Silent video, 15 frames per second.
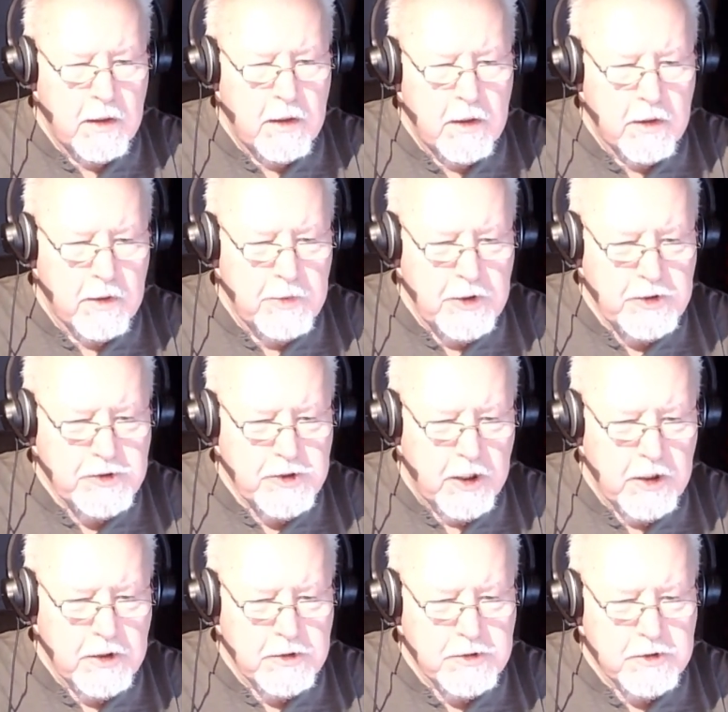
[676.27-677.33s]
to be
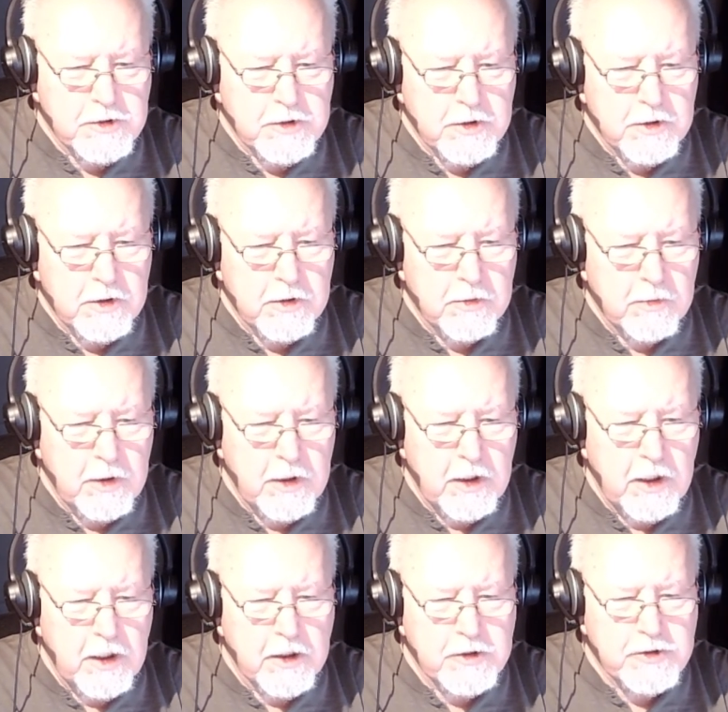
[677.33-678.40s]
changed. Uh, we
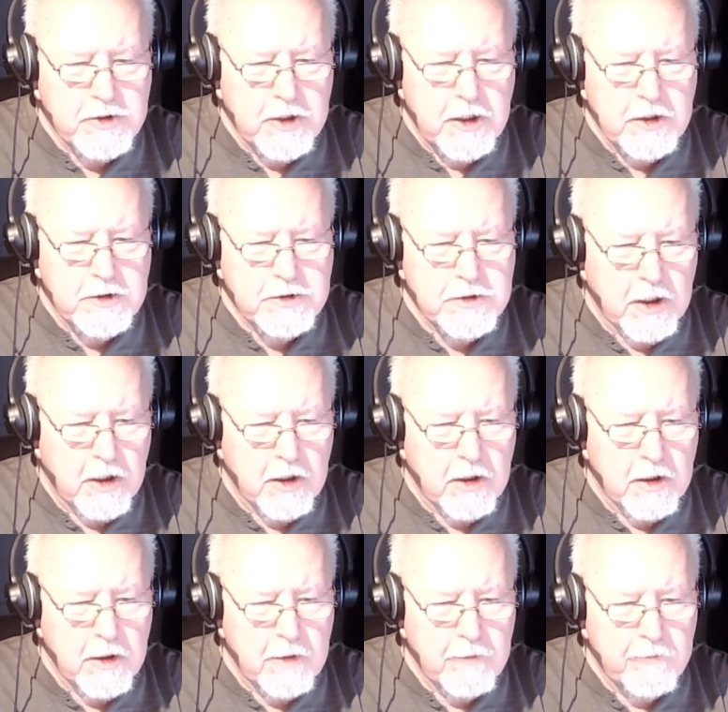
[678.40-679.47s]
need a changed
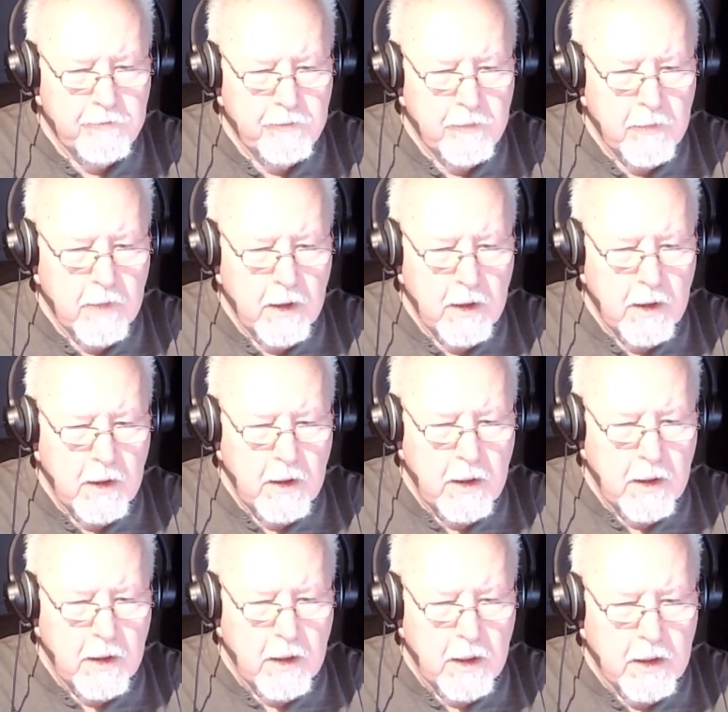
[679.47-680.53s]
heart.
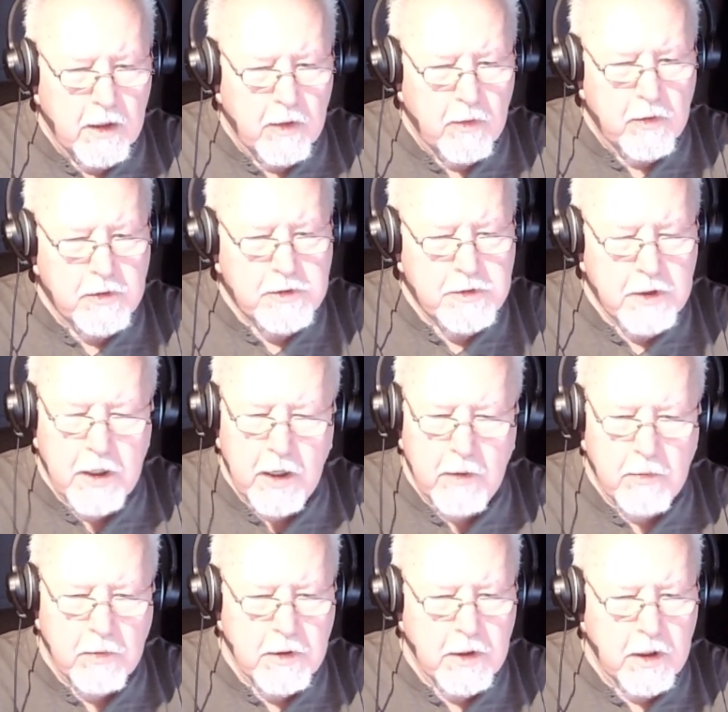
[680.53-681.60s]
Like the Lord said, I
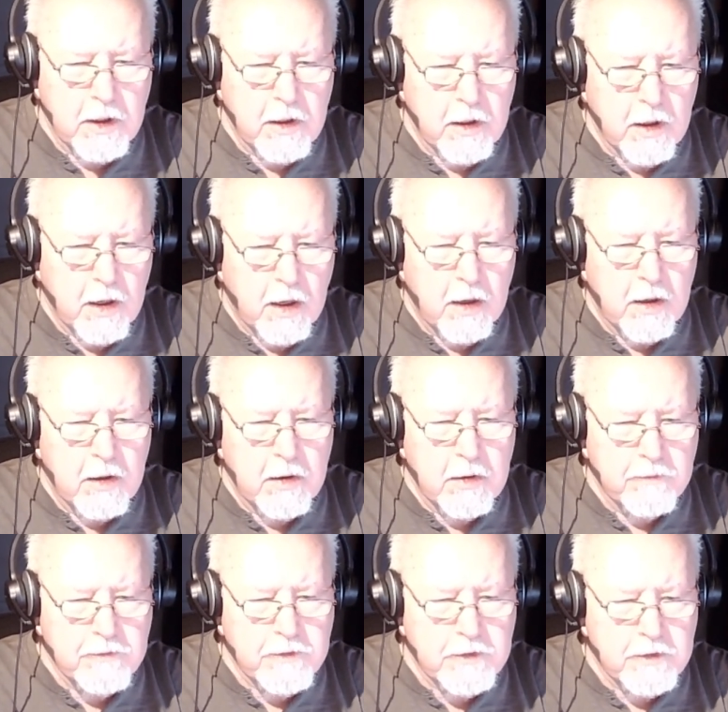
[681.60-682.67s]
will take your heart
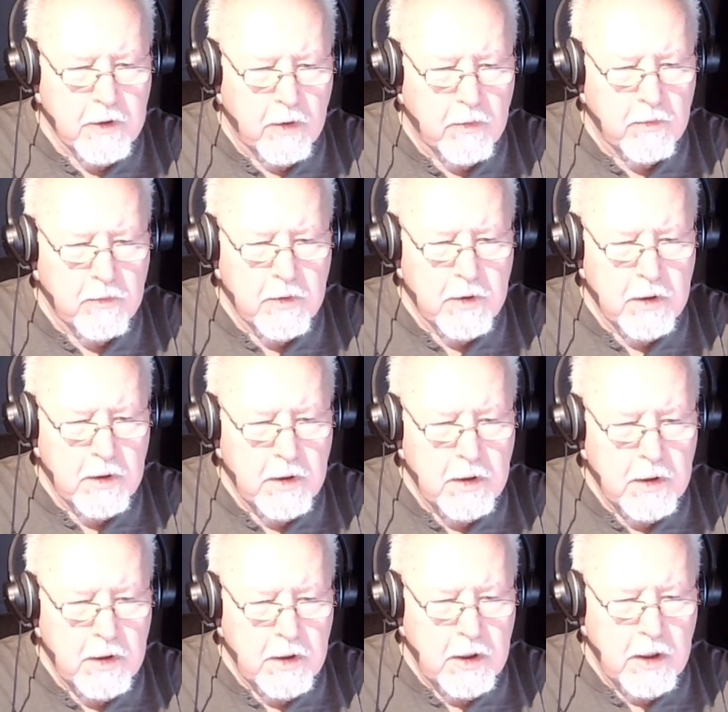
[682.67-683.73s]
of stone
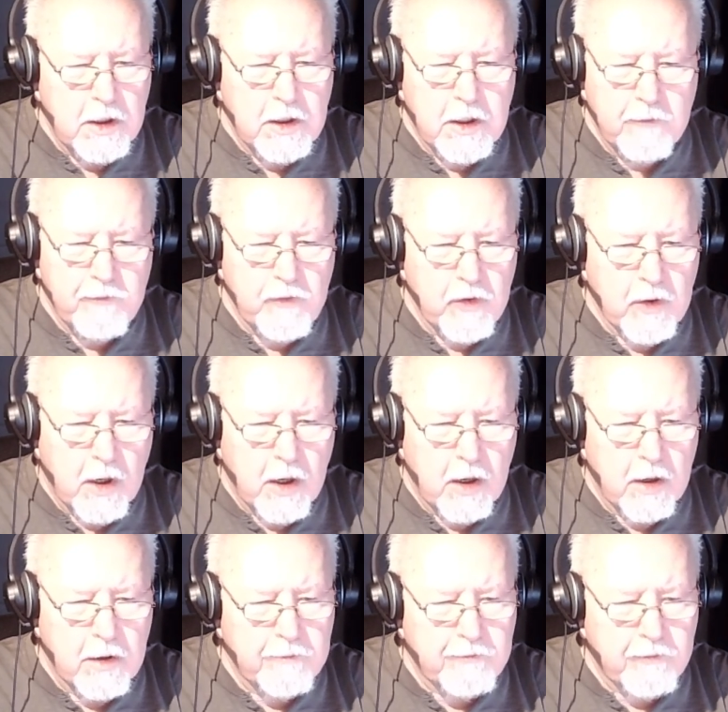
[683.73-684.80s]
and give you a
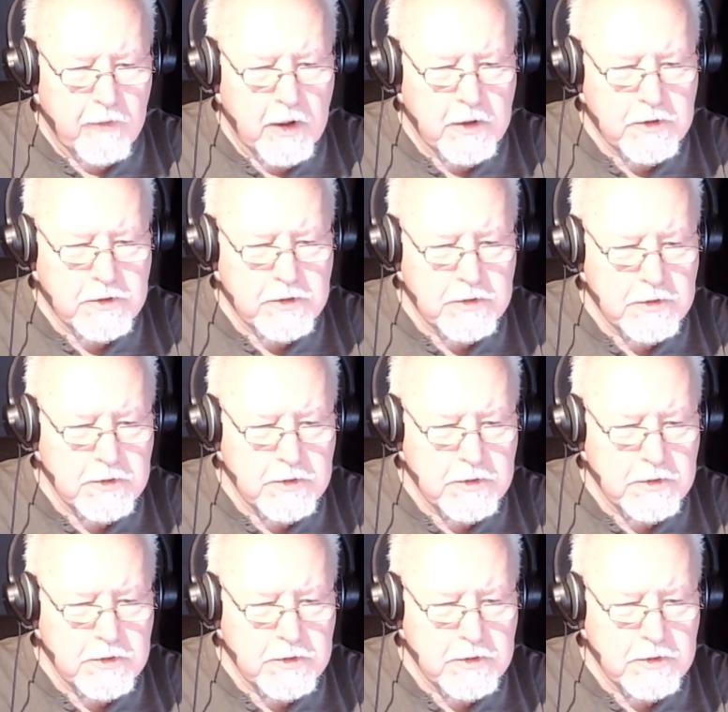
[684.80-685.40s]
heart of flesh,